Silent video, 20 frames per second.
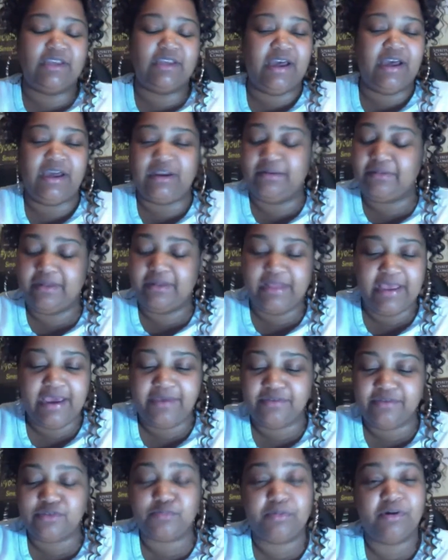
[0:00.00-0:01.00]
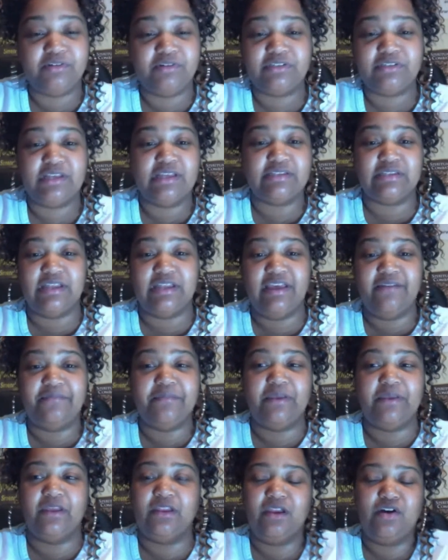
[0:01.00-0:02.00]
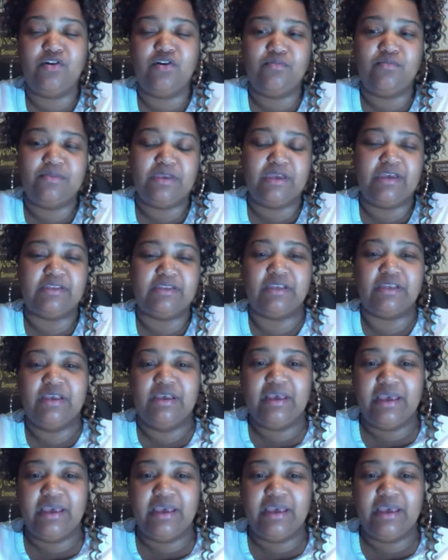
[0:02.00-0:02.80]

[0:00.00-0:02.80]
God, I'm glad this person has left me alone, because